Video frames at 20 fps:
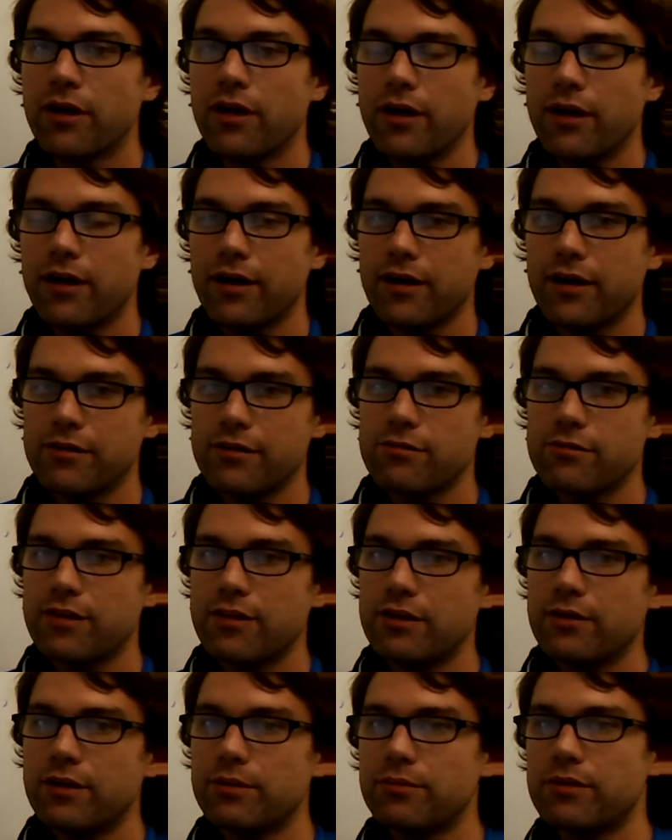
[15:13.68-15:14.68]
uh, so
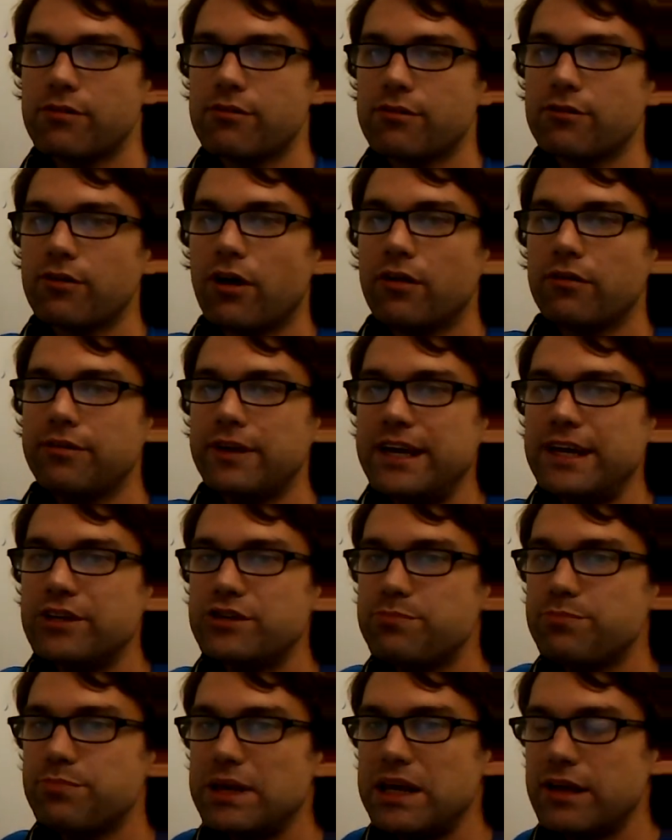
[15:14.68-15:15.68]
that you can solve
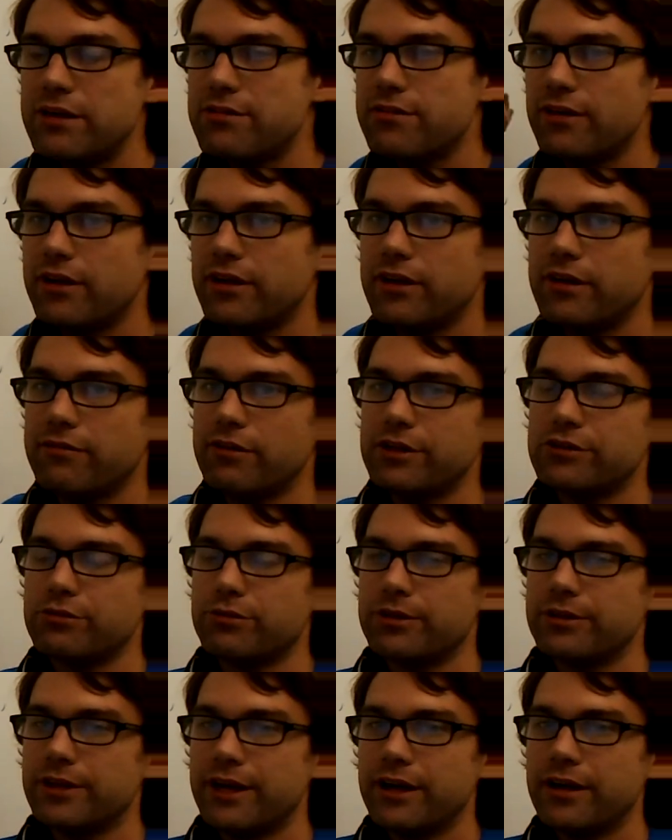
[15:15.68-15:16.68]
each piece individually.
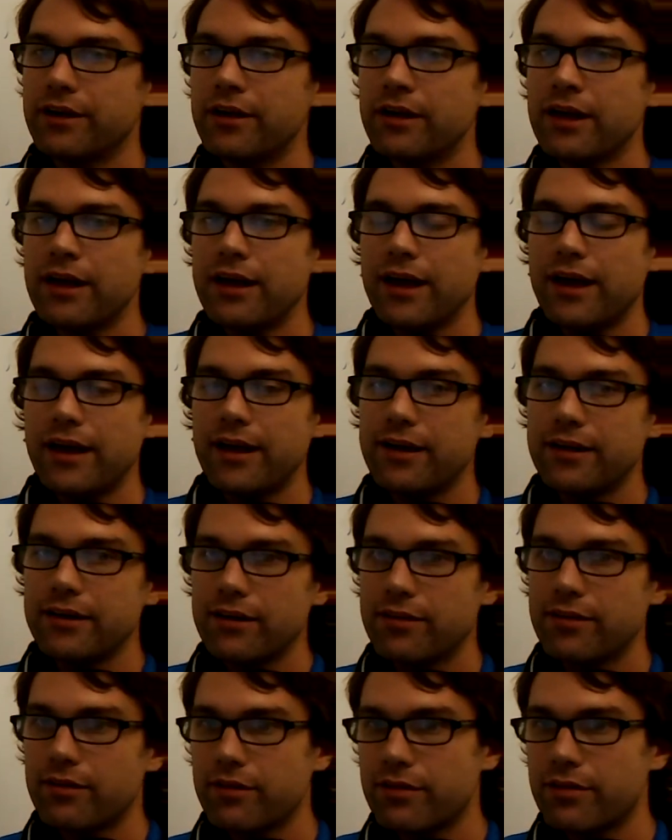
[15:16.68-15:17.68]
And
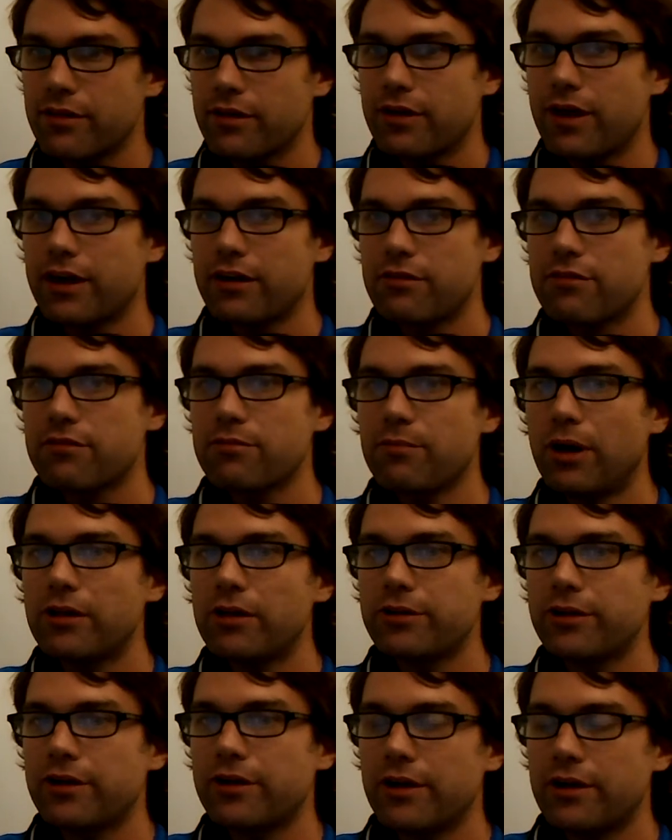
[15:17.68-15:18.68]
the, the kind of
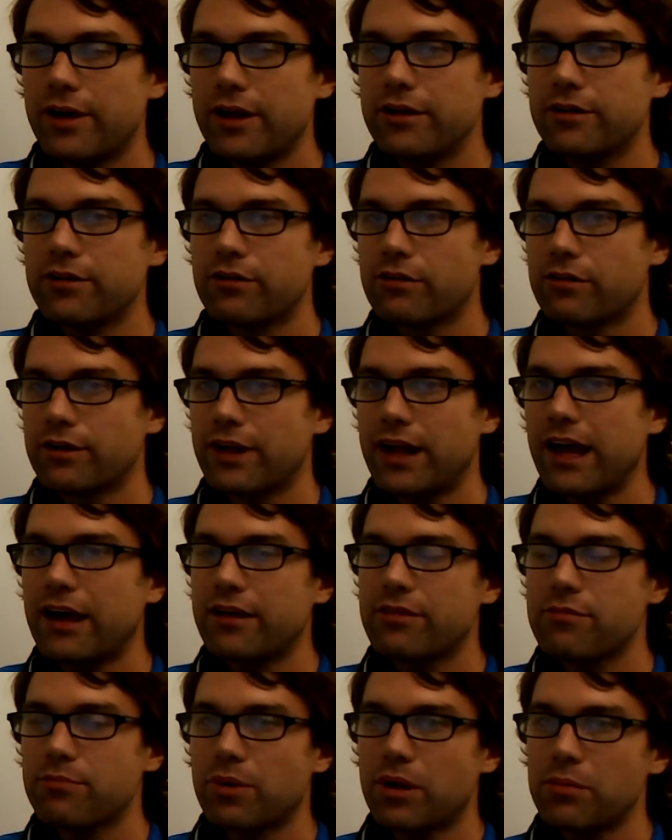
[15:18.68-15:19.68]
smaller your integral
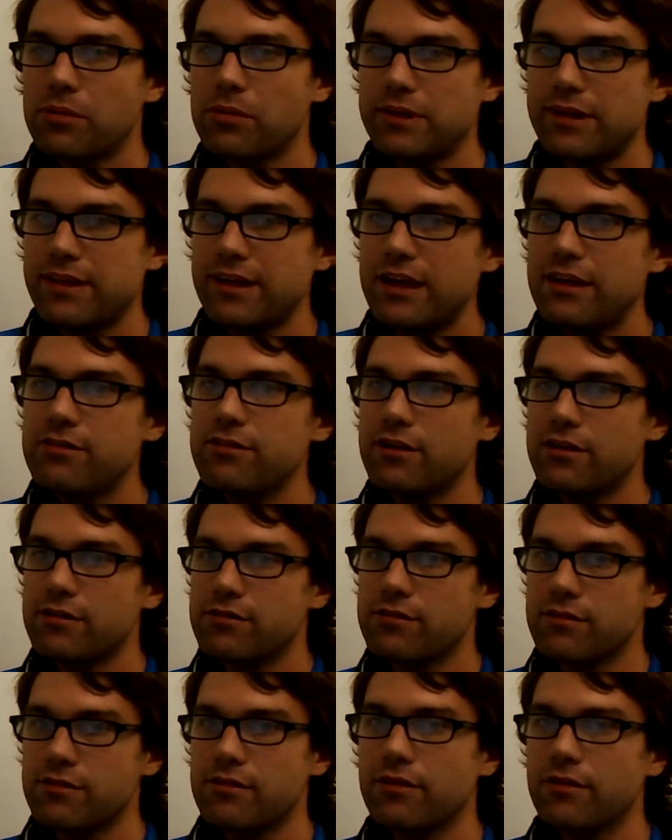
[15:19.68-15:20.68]
gets, probably the easier it
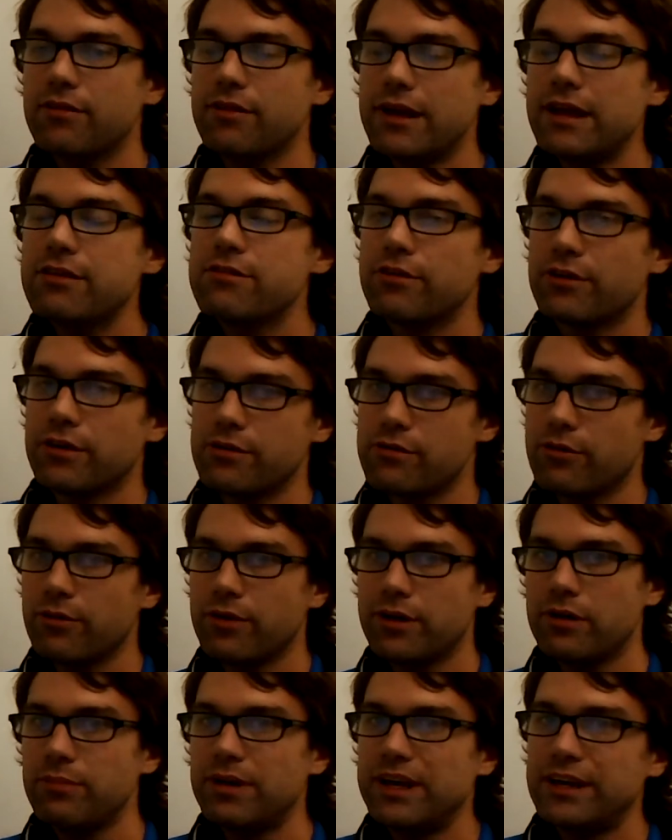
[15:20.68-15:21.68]
is easier it's
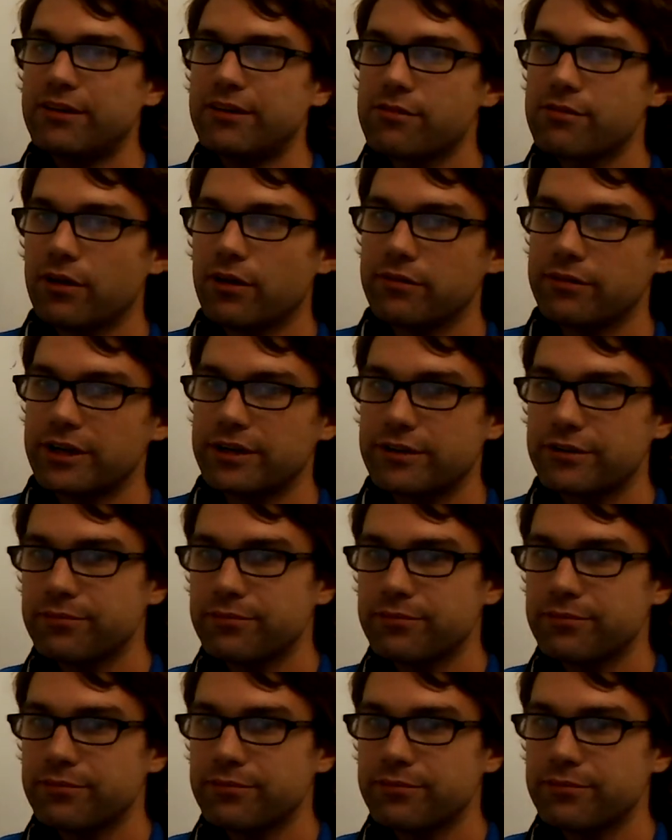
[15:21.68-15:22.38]
going to be to solve it.